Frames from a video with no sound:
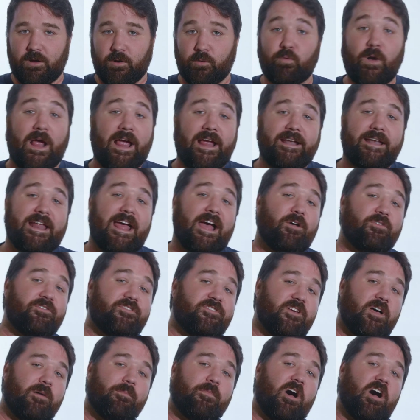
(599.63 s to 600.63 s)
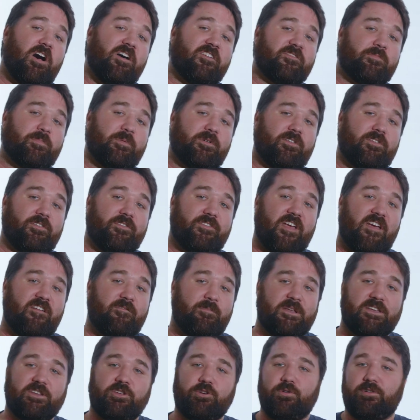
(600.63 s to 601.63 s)
Right now, some hospitals
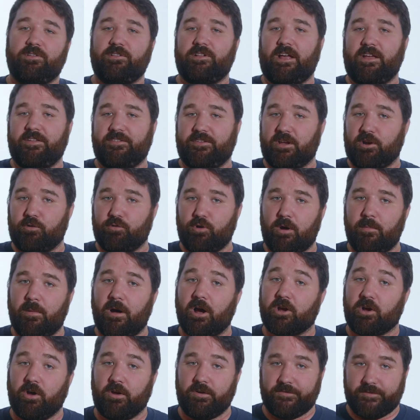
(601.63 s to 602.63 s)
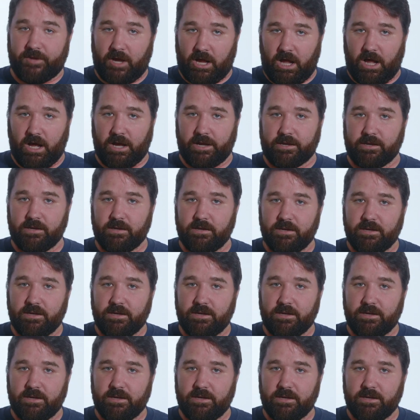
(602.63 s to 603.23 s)
have been utilizing a robot called Tug.